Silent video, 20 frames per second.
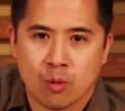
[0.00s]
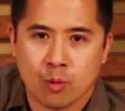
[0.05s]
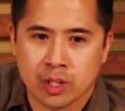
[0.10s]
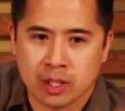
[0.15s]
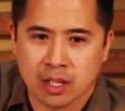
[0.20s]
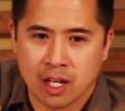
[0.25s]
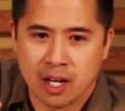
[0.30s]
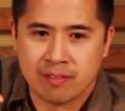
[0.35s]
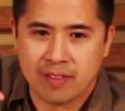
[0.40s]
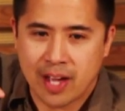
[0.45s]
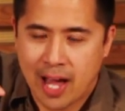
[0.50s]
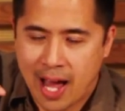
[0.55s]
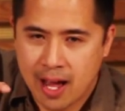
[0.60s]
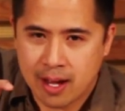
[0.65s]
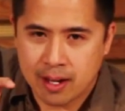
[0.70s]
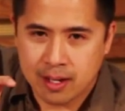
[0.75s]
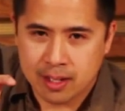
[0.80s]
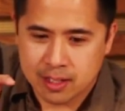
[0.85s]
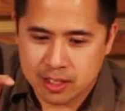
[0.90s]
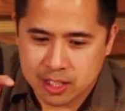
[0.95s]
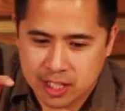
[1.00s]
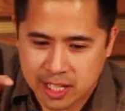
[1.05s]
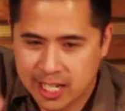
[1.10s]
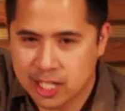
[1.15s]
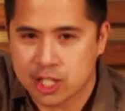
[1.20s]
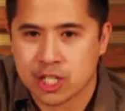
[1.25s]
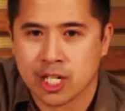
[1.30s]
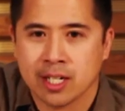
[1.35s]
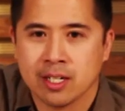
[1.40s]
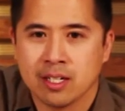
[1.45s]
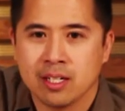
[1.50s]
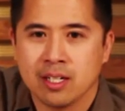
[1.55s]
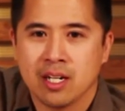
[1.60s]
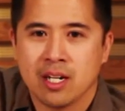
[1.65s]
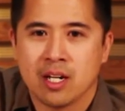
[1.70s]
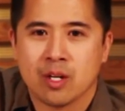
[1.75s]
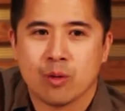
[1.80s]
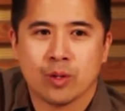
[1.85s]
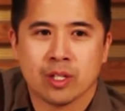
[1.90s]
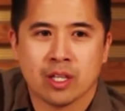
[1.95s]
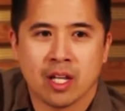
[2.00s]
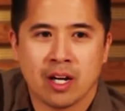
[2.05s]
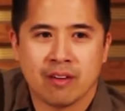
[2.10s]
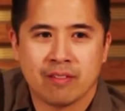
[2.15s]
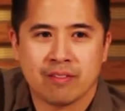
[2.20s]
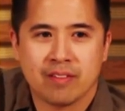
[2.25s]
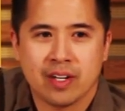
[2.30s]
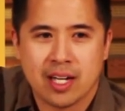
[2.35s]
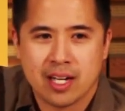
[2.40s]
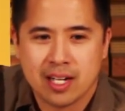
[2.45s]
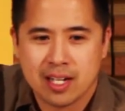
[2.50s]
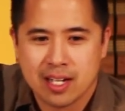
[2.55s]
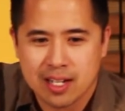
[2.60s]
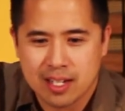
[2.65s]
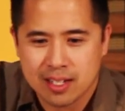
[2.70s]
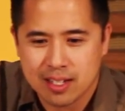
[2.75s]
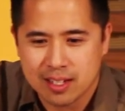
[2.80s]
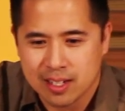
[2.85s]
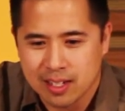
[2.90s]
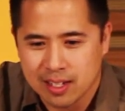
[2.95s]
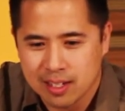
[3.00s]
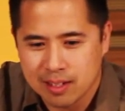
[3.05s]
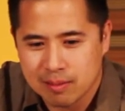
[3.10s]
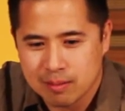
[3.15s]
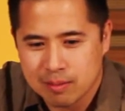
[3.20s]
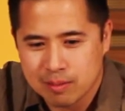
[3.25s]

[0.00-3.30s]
we love teaching, we love eh,